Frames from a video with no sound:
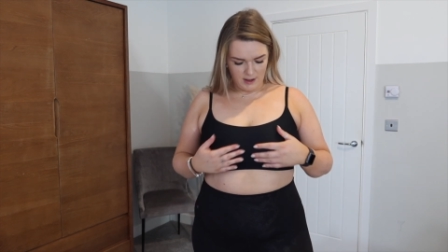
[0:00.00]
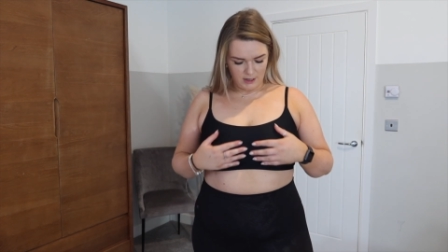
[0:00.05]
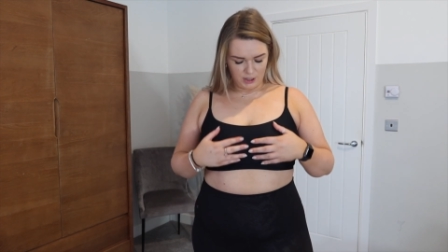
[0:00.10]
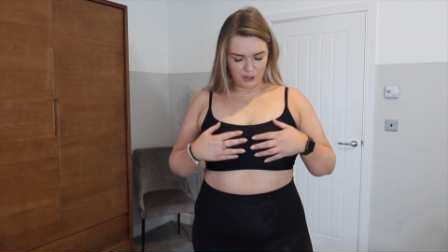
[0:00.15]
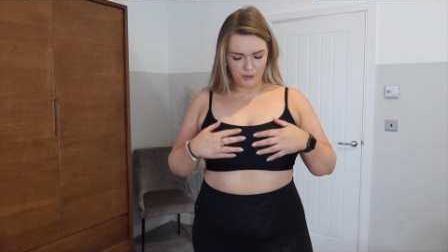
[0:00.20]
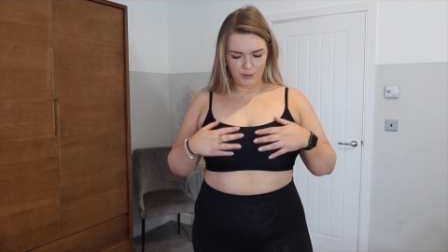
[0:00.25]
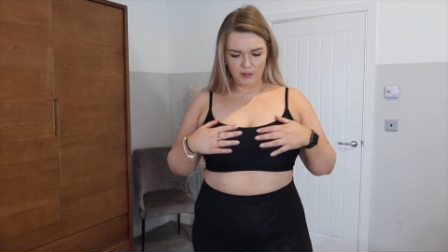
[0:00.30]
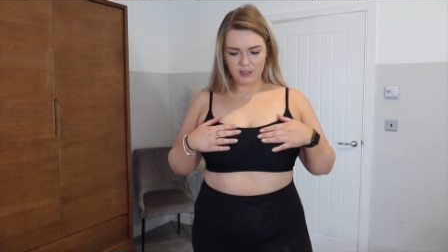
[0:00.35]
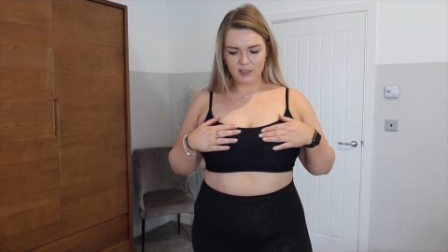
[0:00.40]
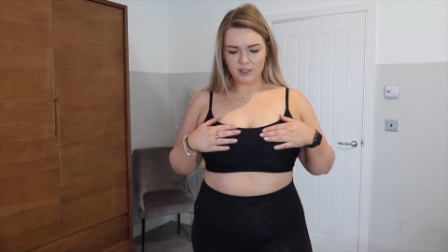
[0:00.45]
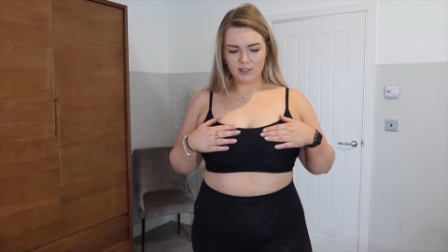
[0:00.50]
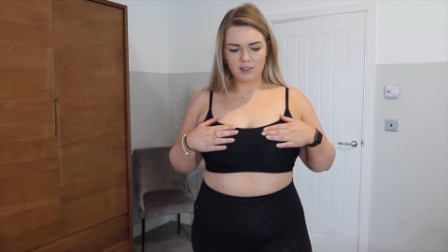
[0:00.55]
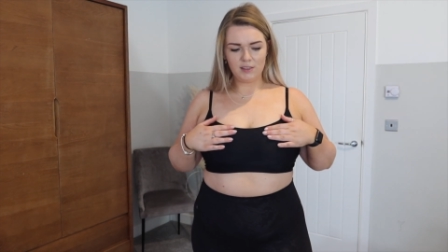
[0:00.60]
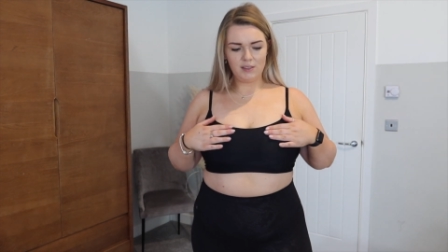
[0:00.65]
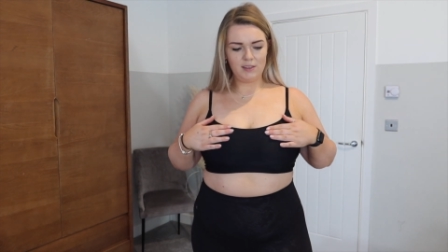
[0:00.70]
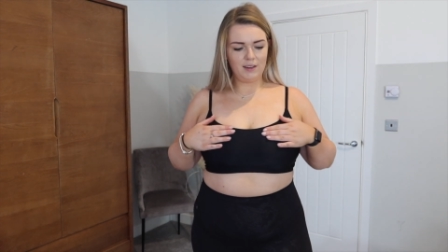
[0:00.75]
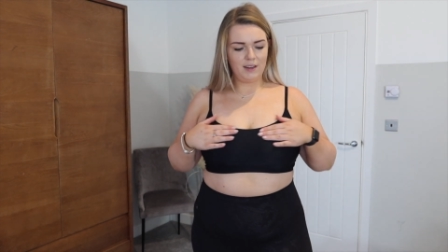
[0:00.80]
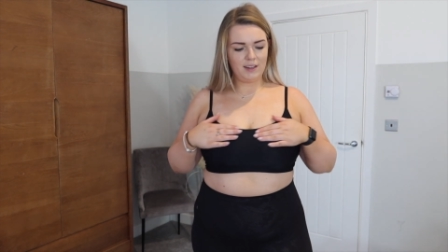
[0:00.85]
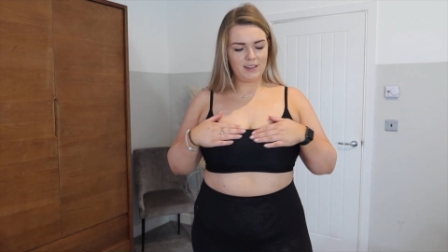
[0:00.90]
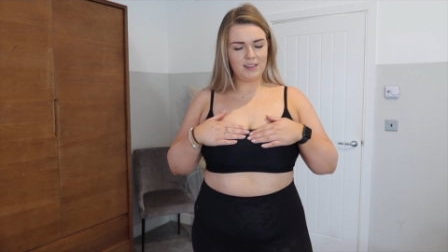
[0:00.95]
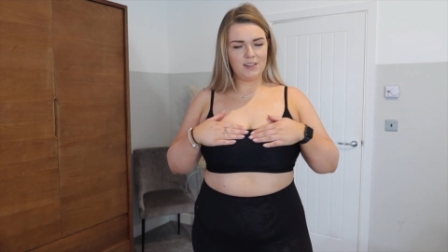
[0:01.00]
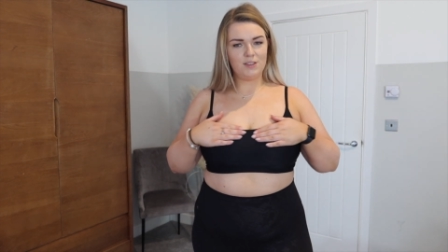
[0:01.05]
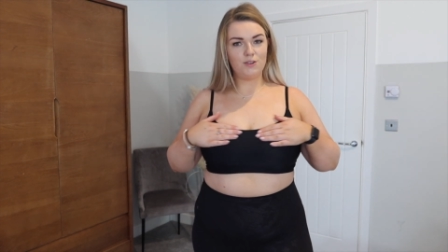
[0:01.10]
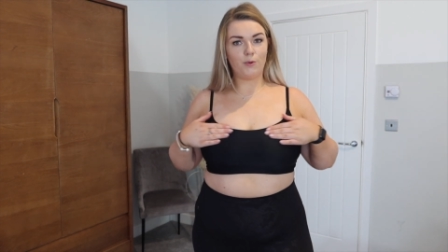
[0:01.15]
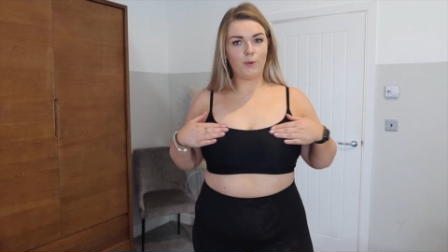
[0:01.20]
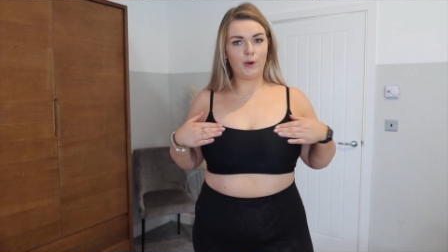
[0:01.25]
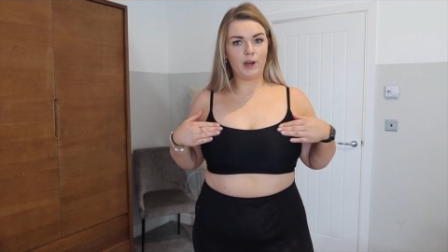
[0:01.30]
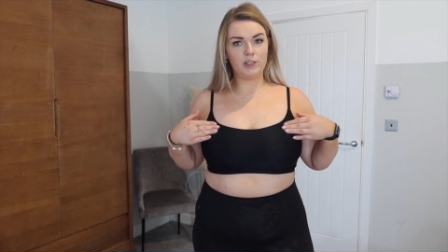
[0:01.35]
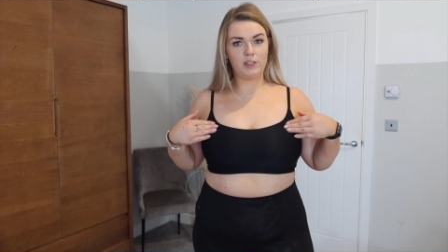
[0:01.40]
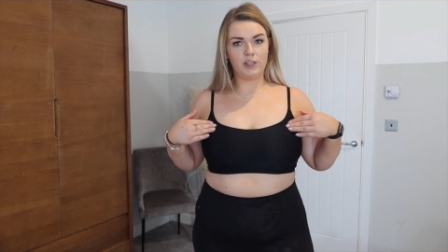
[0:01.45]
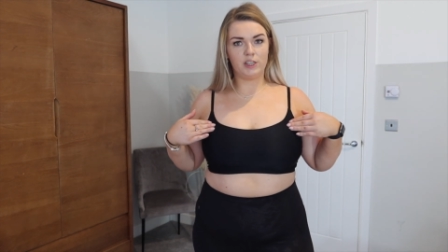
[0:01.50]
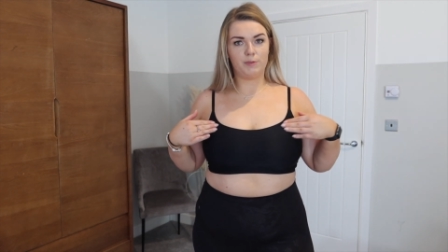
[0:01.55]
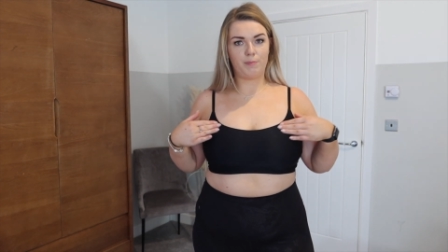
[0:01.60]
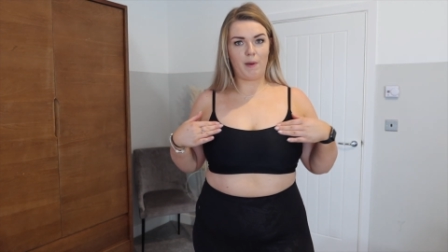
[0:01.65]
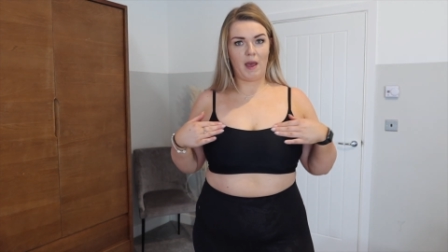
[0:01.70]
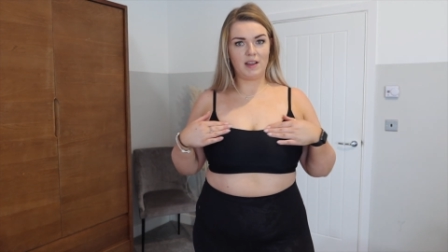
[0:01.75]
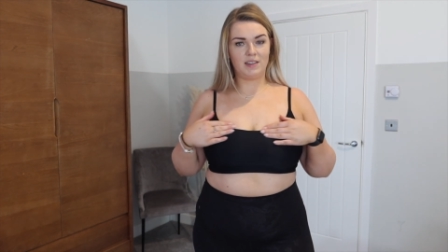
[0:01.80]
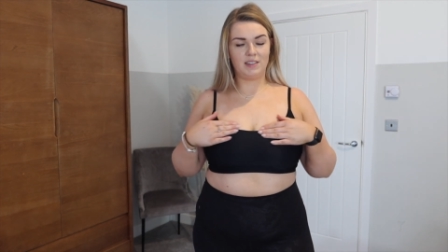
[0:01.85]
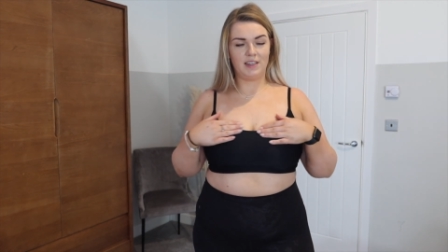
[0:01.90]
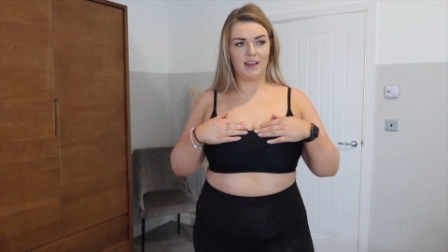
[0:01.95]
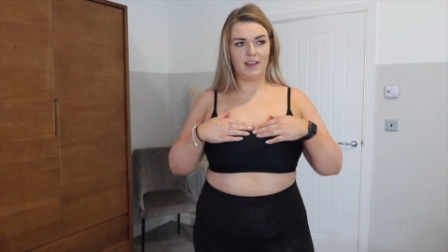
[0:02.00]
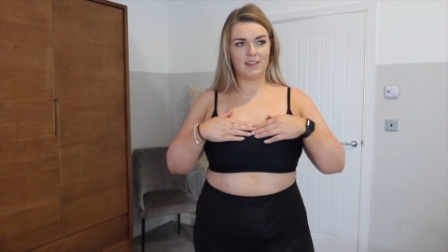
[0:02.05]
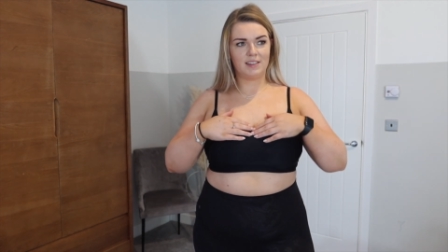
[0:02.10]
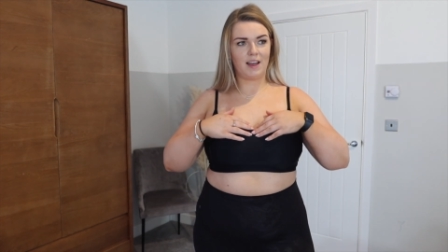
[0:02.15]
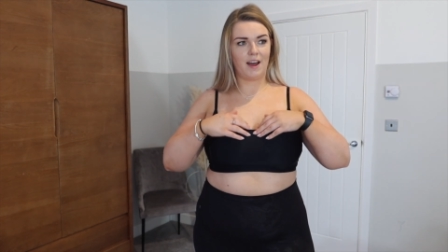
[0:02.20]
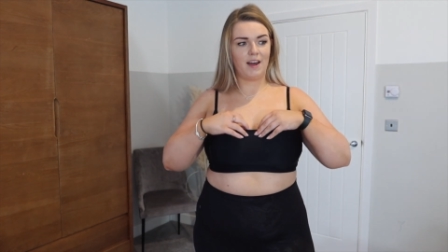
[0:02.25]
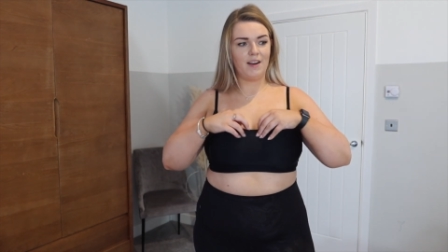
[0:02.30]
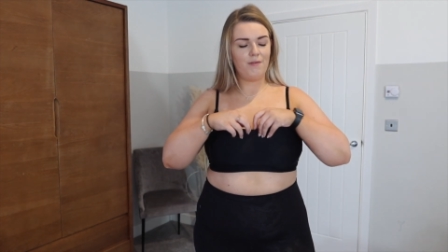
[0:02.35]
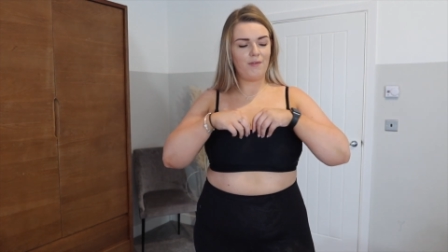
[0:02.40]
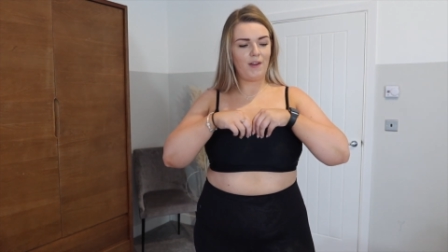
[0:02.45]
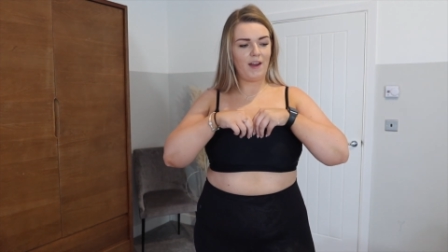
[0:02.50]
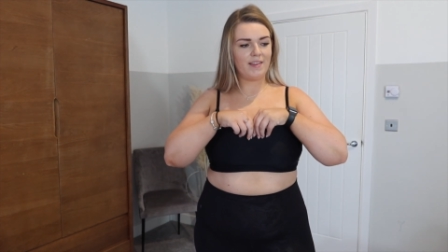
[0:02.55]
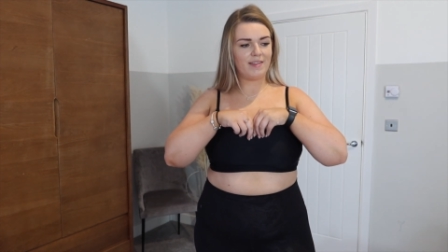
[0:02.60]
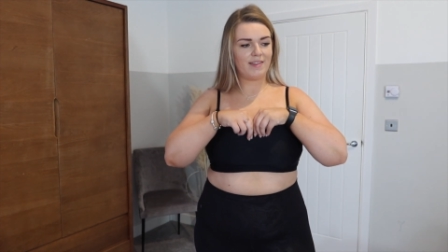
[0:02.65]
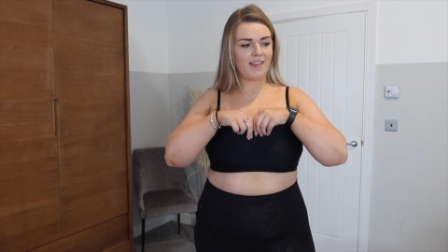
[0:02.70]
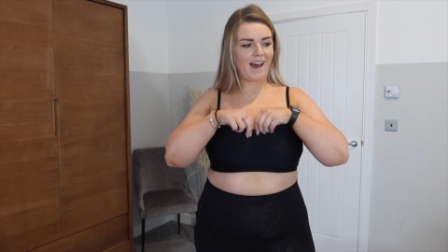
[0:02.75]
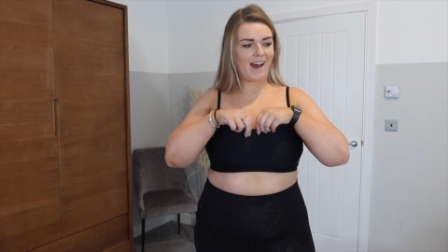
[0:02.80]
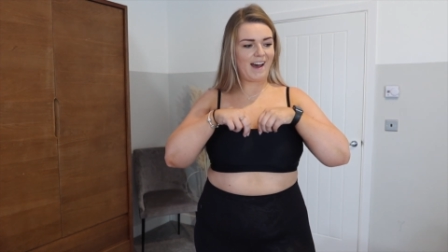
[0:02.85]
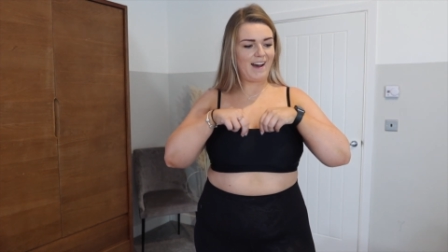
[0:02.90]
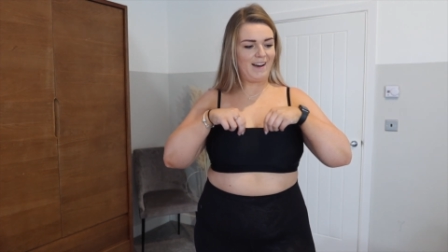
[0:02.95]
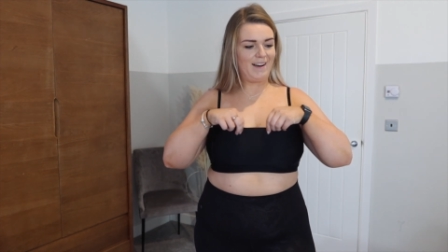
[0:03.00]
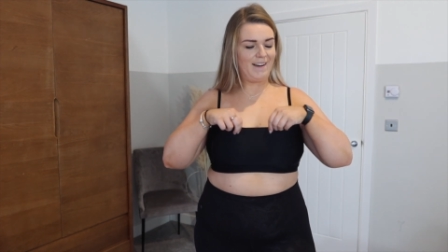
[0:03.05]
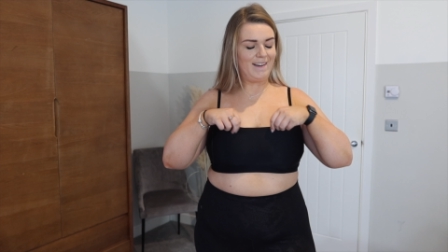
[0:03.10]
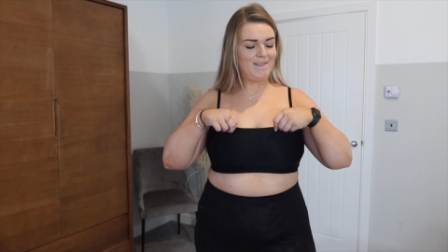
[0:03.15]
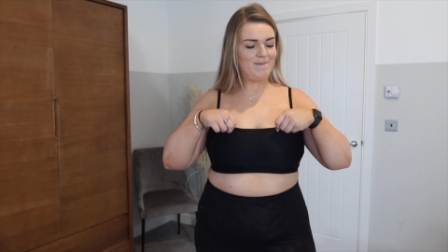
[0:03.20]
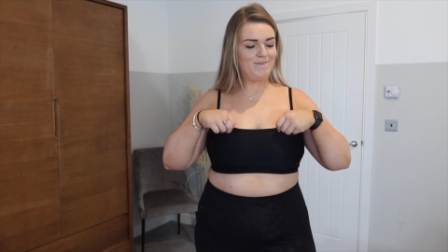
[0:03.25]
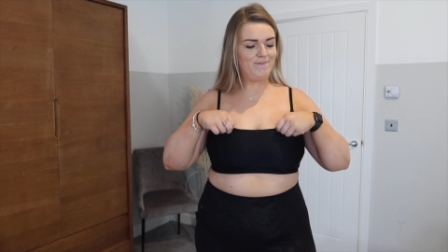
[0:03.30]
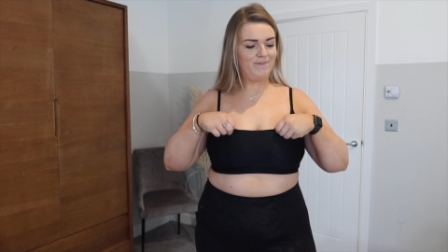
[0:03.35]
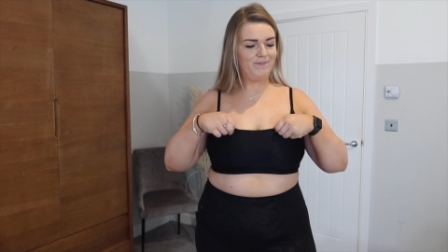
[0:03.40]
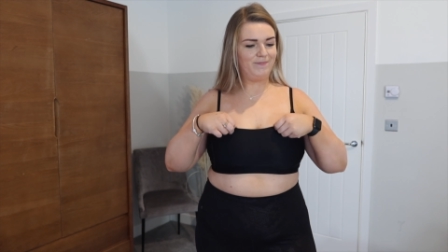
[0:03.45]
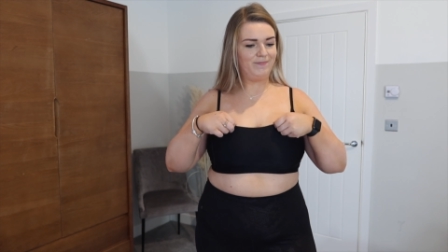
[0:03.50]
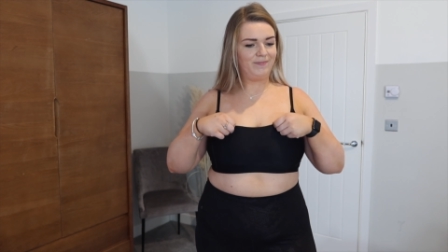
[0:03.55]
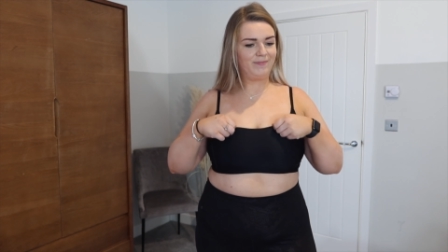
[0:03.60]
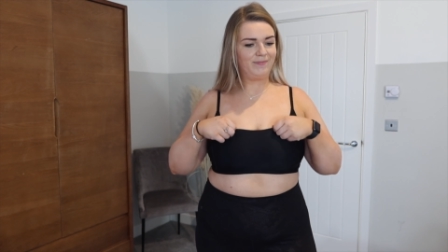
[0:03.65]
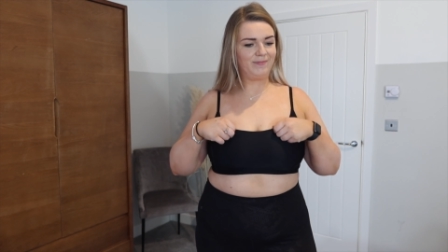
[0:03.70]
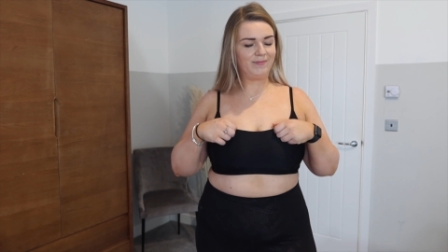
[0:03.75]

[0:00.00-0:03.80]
Sure, this is not what I was expecting. It's kind of like that,